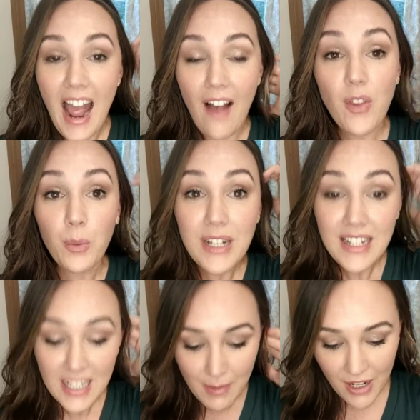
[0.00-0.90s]
And the
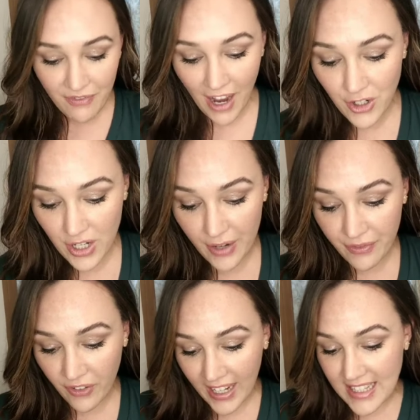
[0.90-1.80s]
reason it's manufactured in
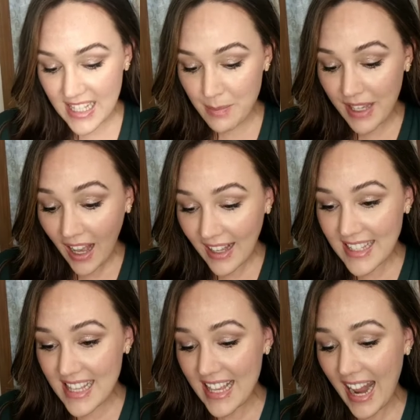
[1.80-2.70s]
France is
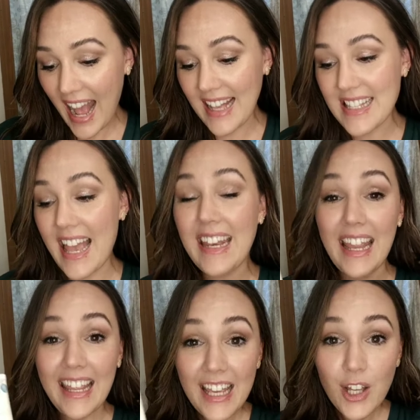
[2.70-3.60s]
because it has an
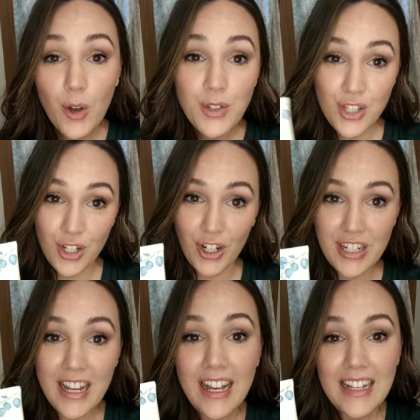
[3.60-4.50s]
Cert
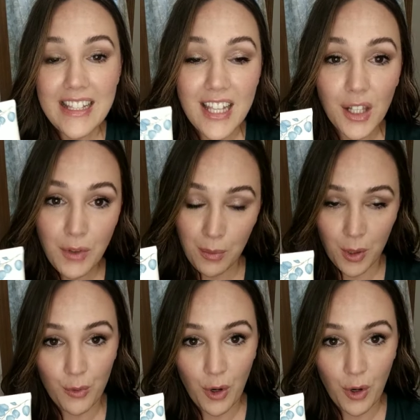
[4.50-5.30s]
seal of approval